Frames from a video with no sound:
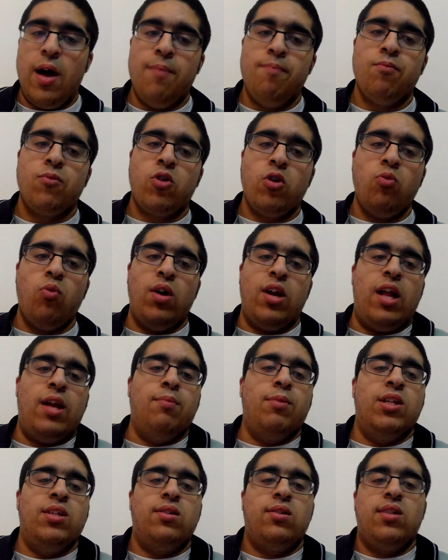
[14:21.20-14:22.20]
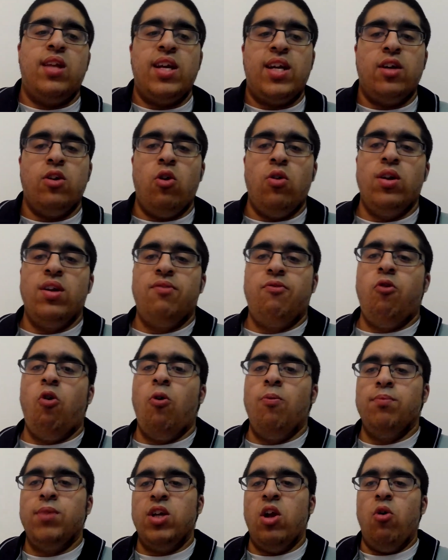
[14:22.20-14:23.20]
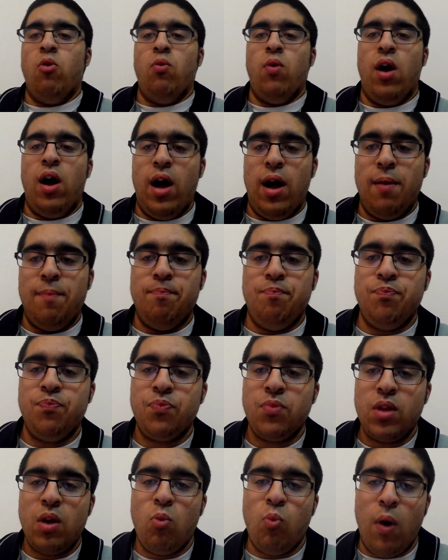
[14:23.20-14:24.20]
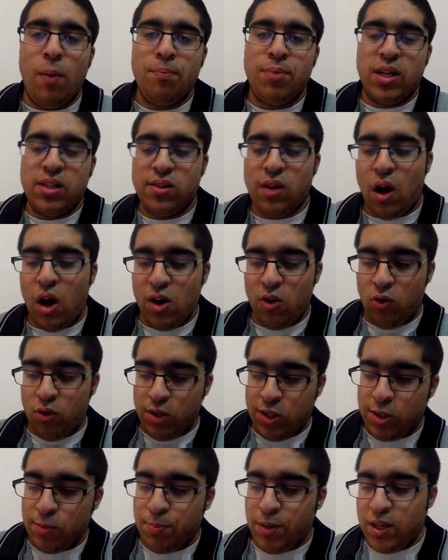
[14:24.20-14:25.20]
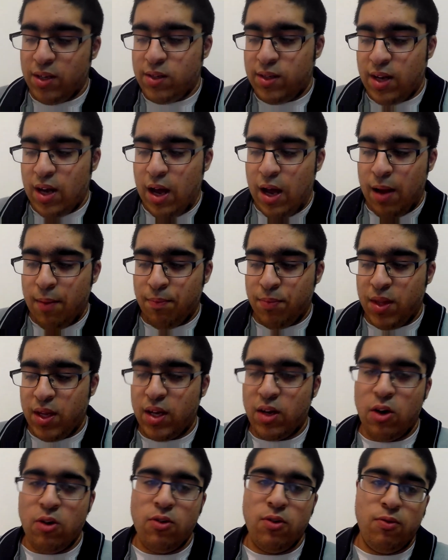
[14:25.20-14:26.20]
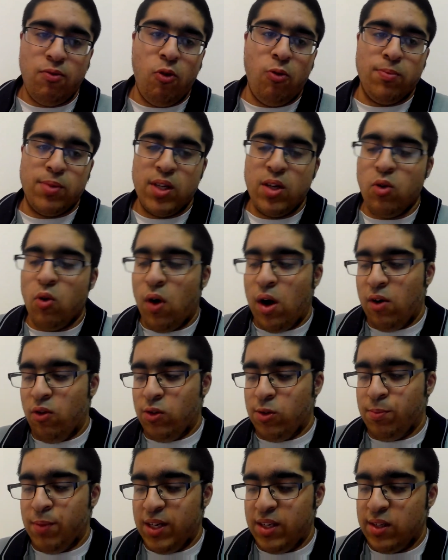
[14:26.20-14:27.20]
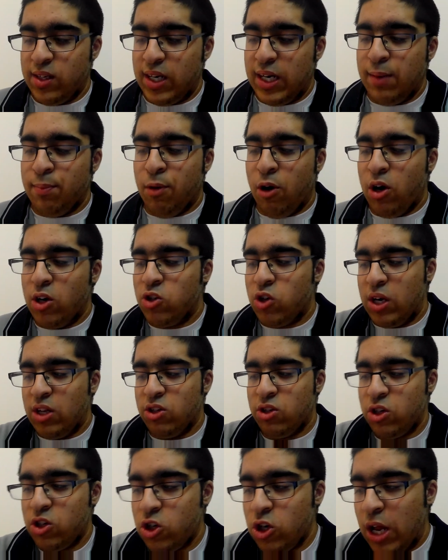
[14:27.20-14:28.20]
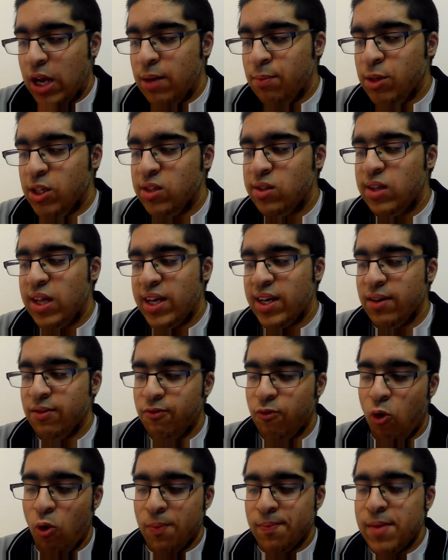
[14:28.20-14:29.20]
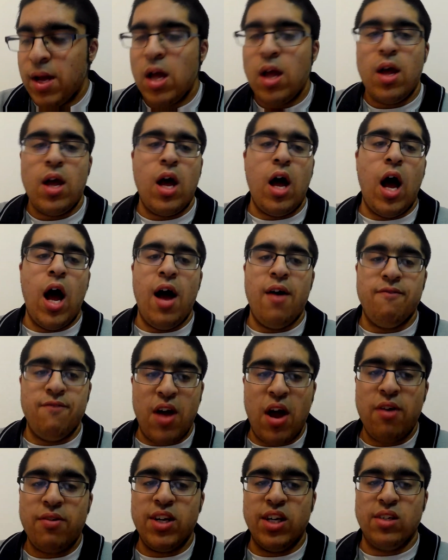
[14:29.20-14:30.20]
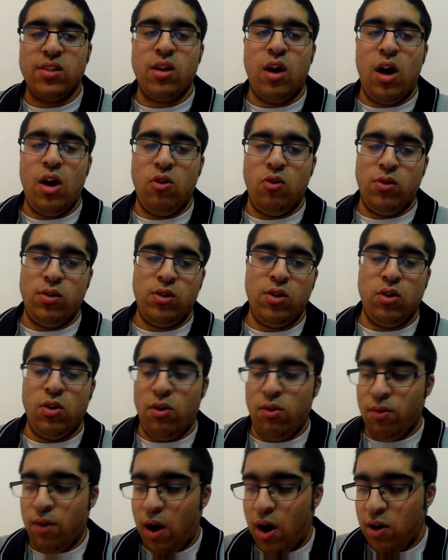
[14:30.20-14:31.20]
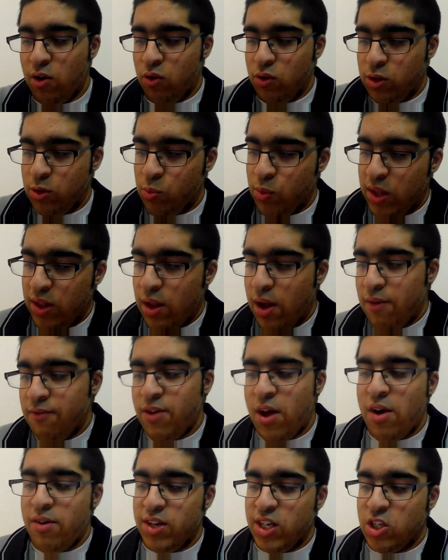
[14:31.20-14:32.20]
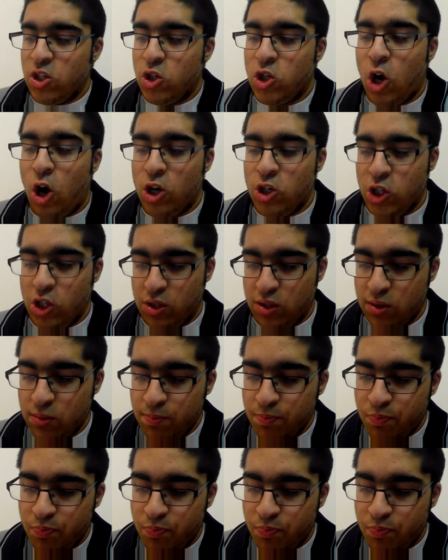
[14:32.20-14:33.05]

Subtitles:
Group 1 elements, they can only form 1+ ions, but they can only form single ions basically. But transition elements, they can form various ions, ions with their various charges.